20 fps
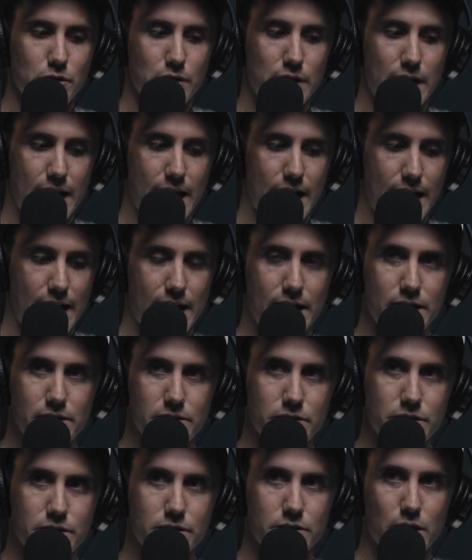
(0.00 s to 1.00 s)
the
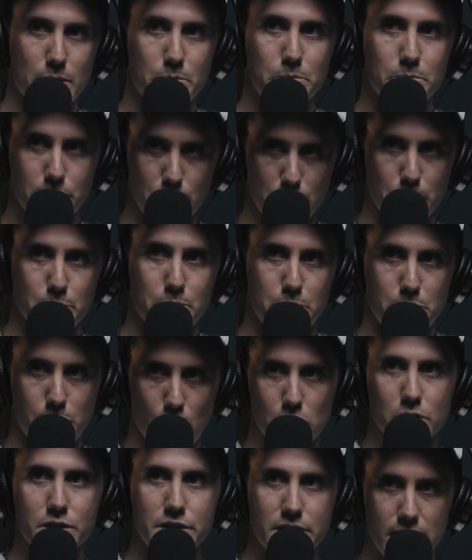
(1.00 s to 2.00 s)
hands, like the
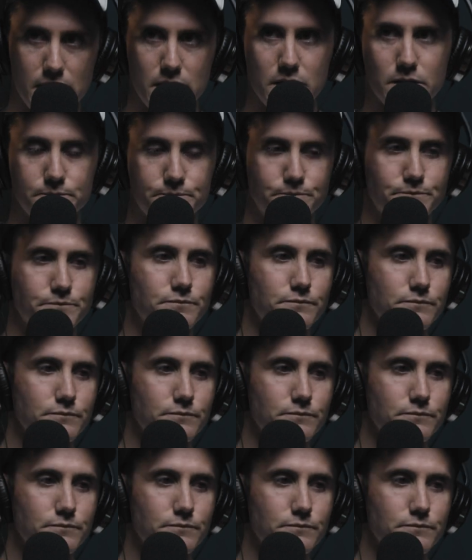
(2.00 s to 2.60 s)
boxing,